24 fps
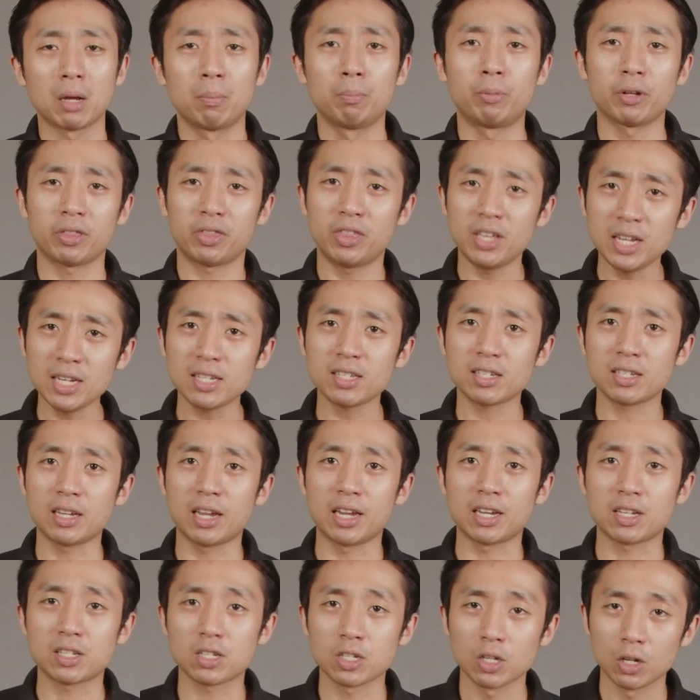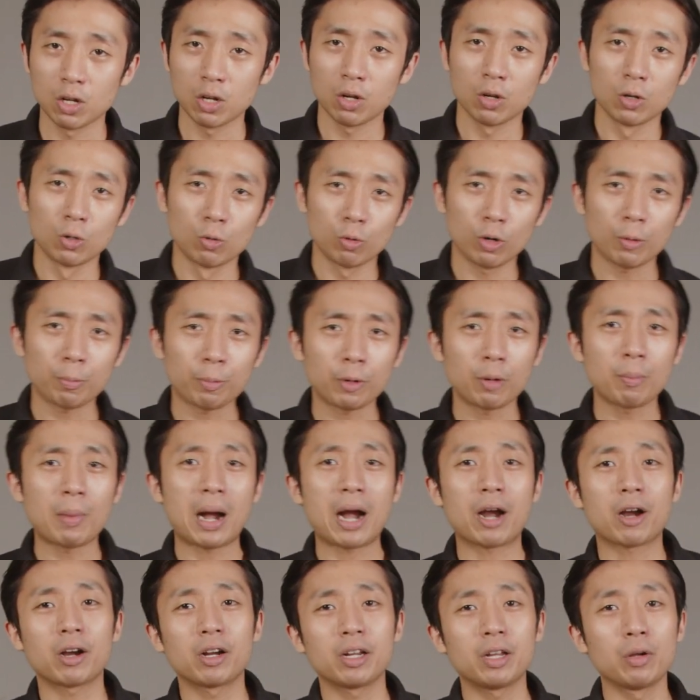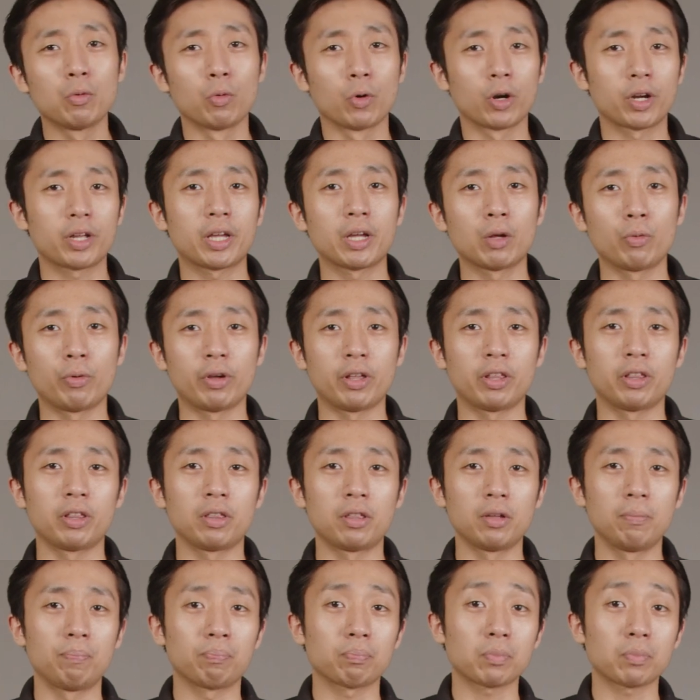But these days, we're primarily working with